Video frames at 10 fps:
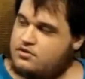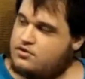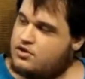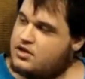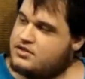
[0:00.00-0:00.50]

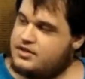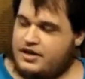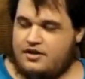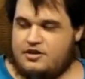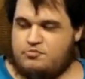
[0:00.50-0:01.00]
you can
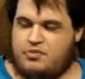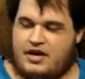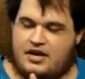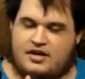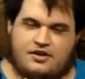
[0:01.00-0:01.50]
tell in the
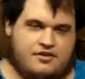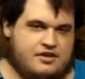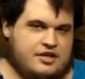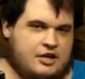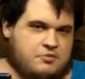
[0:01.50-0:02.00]
back how the
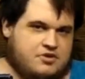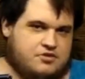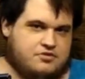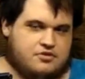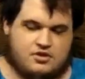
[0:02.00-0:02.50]
cameras
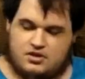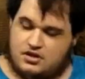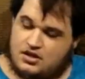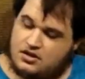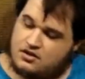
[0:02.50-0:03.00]
look.
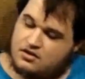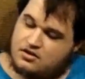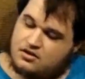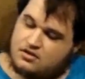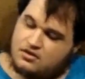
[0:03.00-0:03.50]

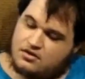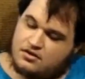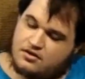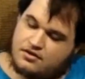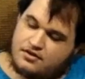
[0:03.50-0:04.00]

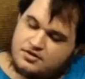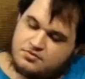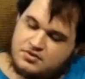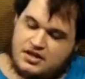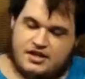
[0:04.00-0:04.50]
This
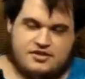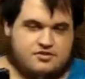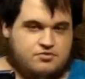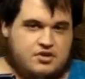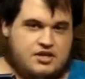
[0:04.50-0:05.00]
one has
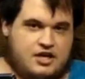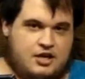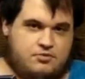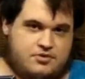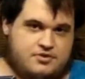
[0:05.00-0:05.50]
3
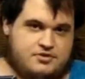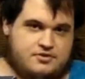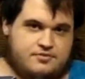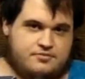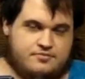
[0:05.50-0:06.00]
cameras.
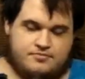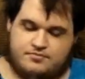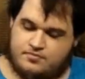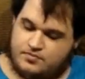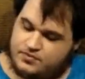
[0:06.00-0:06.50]

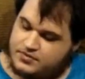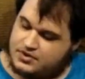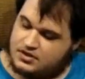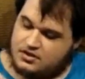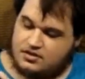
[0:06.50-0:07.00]

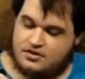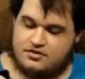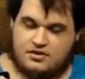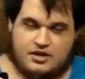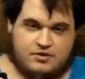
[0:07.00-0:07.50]
There's
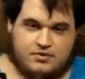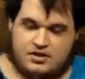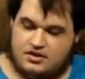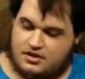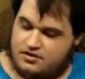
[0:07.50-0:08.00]
a light
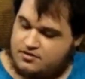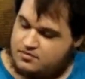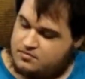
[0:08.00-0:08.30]
right there.